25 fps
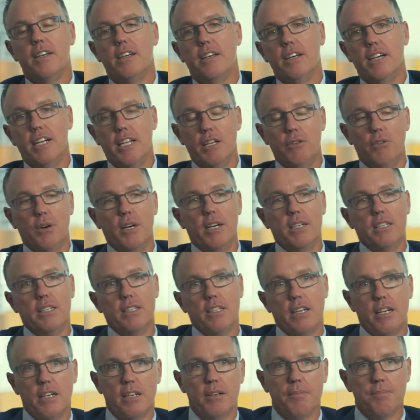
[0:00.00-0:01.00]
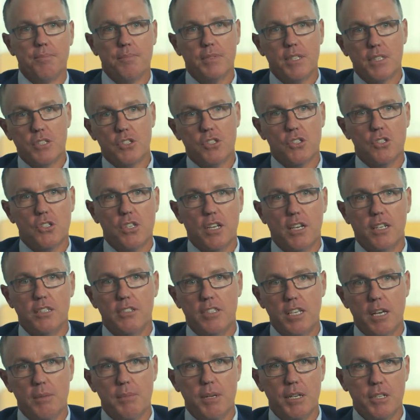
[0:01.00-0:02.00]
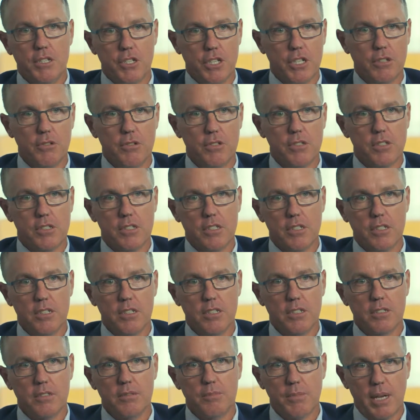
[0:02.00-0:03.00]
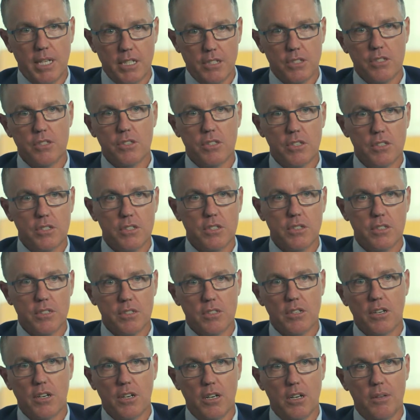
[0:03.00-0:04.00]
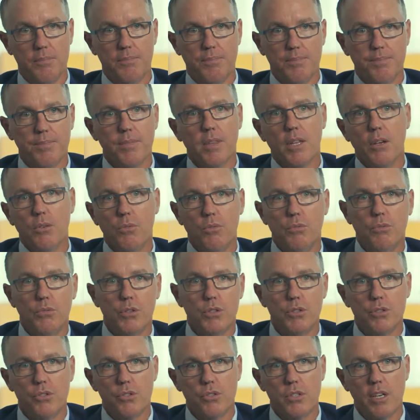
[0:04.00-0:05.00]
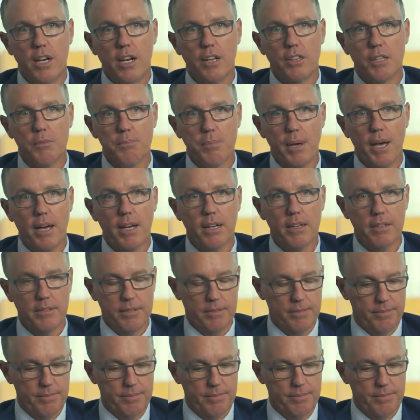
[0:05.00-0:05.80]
Anyway, this Debbie, she was the manager's assistant at the time, was out the back